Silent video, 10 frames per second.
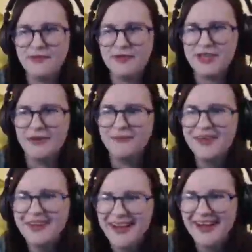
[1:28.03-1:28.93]
You tell
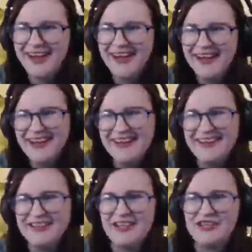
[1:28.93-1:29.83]
him.